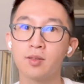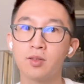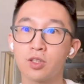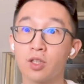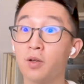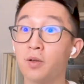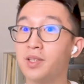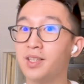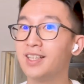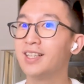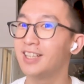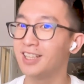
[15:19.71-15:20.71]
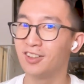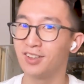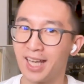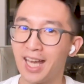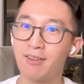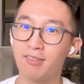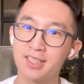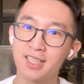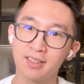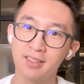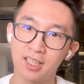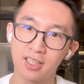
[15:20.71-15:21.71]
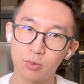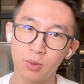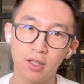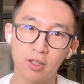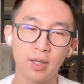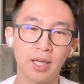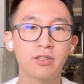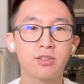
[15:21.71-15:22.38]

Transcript: So they have a tech need as well, right?